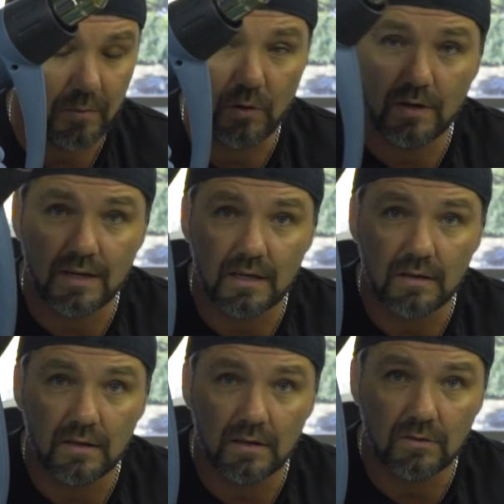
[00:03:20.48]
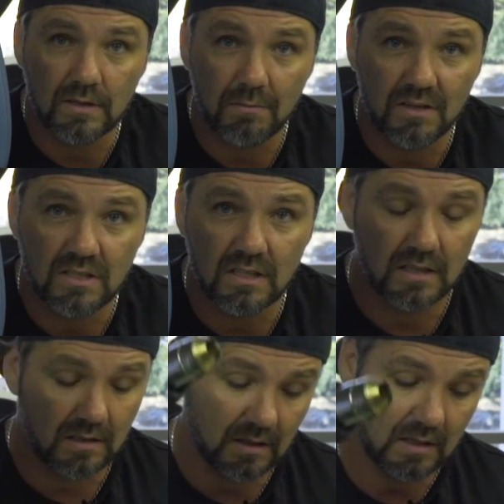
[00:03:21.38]
to be burning anything or damaging
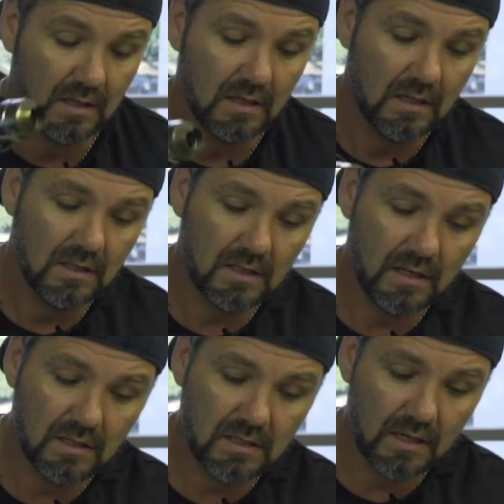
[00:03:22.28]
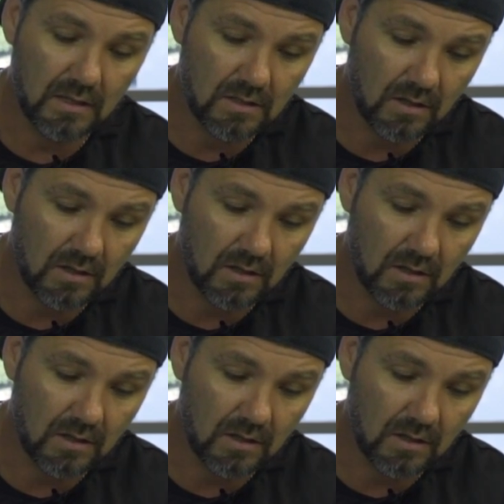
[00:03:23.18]
anything. So just take your